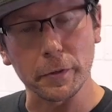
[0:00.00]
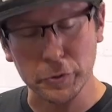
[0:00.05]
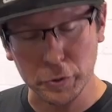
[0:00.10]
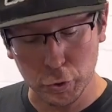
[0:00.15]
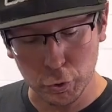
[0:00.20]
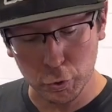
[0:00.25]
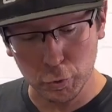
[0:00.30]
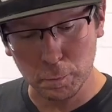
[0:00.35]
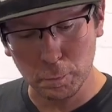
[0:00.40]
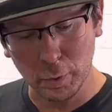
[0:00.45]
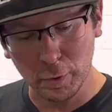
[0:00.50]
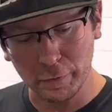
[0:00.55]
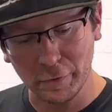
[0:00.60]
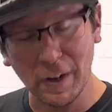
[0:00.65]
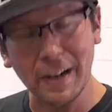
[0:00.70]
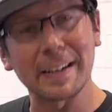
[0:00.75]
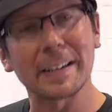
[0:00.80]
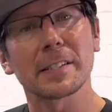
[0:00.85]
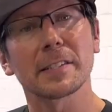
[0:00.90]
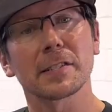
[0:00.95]
2
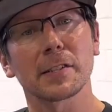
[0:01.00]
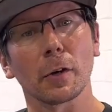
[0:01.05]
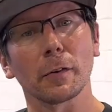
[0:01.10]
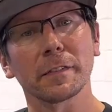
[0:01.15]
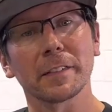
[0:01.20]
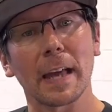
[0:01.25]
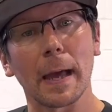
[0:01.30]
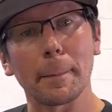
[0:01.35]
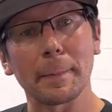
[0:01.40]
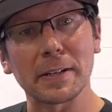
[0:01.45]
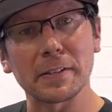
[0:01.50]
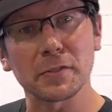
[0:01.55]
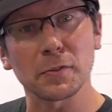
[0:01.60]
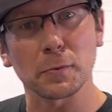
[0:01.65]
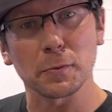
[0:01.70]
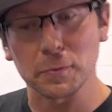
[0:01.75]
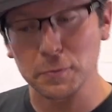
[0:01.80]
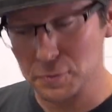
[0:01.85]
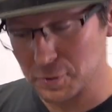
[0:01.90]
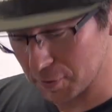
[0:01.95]
provided self-tapping
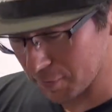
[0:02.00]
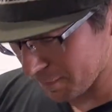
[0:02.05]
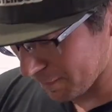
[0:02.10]
screws.